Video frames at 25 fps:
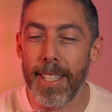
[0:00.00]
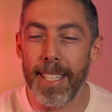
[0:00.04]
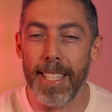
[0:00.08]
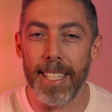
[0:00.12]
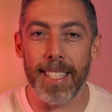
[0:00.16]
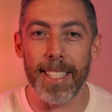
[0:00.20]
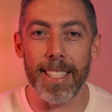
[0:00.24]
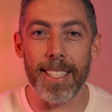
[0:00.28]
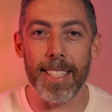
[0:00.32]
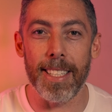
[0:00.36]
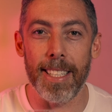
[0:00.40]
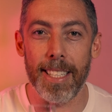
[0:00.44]

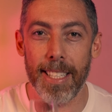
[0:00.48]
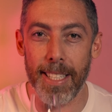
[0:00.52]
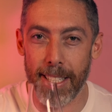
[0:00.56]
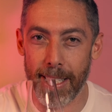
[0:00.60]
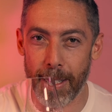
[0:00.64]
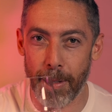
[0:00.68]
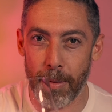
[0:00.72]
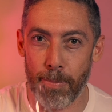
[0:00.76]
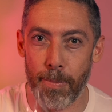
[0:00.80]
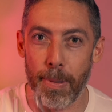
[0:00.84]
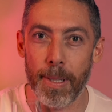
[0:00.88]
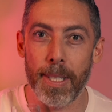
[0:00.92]

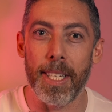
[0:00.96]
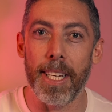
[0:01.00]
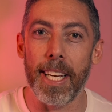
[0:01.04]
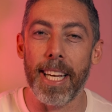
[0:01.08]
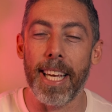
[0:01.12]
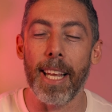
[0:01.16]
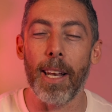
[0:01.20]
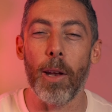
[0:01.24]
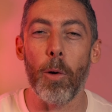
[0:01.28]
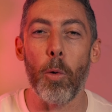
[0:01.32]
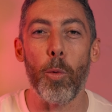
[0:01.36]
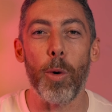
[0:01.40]
this
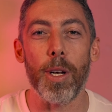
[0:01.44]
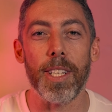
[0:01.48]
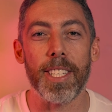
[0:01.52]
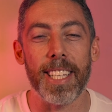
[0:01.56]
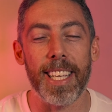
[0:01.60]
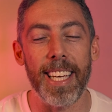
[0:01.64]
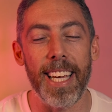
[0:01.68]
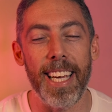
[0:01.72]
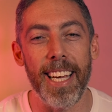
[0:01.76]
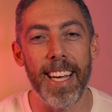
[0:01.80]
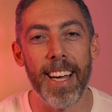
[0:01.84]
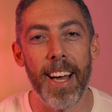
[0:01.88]
particular
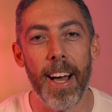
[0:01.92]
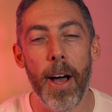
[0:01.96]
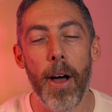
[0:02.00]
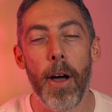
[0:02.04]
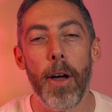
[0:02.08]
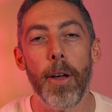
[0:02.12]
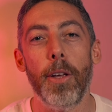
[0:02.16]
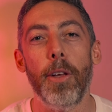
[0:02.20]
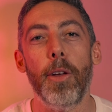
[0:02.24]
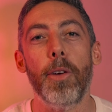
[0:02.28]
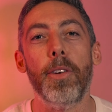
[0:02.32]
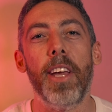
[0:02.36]
whiskey,
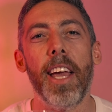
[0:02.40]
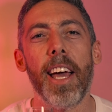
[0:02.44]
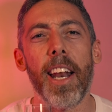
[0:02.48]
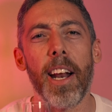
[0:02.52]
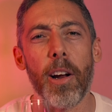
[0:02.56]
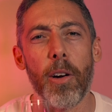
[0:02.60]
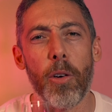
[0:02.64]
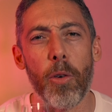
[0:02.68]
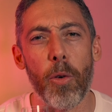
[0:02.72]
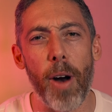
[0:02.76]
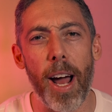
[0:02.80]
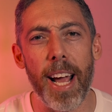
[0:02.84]
you get a
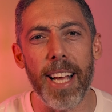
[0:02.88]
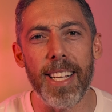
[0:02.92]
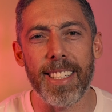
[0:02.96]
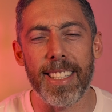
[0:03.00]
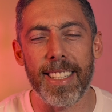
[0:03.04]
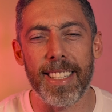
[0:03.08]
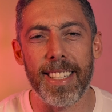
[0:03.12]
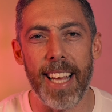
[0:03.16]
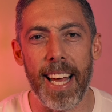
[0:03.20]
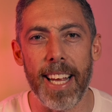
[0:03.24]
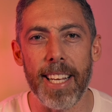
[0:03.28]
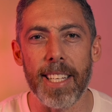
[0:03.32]
great
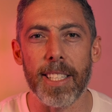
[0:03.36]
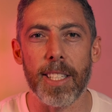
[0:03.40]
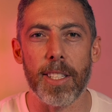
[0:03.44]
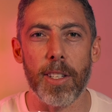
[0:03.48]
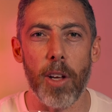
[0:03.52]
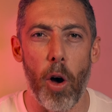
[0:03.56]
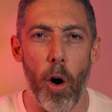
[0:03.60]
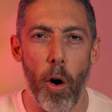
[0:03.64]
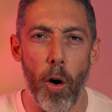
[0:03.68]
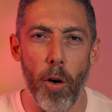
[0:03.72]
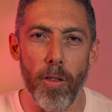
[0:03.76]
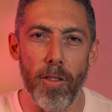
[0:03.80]
sense
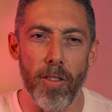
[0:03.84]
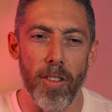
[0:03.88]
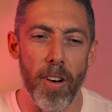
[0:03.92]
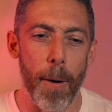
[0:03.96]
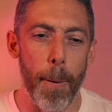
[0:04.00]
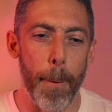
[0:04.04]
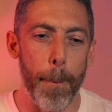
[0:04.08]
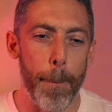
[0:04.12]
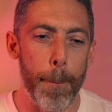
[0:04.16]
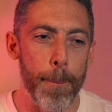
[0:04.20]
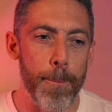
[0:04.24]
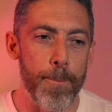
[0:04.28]
of
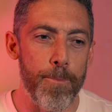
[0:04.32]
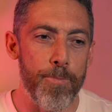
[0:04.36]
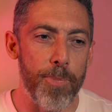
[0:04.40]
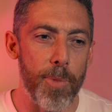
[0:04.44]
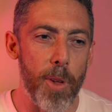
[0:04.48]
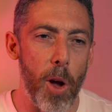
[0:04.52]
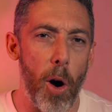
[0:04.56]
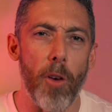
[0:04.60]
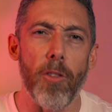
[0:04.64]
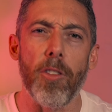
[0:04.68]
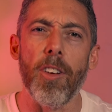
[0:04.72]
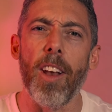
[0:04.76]

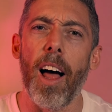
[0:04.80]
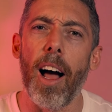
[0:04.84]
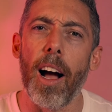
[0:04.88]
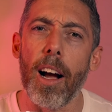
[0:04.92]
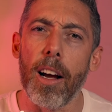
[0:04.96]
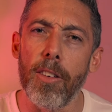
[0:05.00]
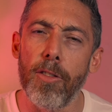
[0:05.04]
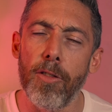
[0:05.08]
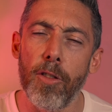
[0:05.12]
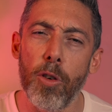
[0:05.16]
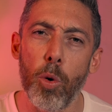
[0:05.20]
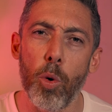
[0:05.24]

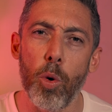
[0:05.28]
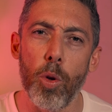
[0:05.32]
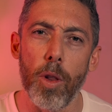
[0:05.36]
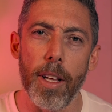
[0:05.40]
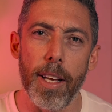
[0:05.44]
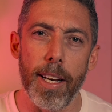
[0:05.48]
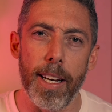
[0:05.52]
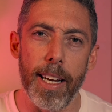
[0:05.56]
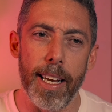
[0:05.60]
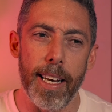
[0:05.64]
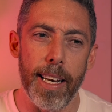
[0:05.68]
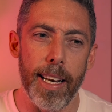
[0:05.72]

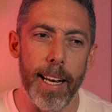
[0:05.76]
Lagavulin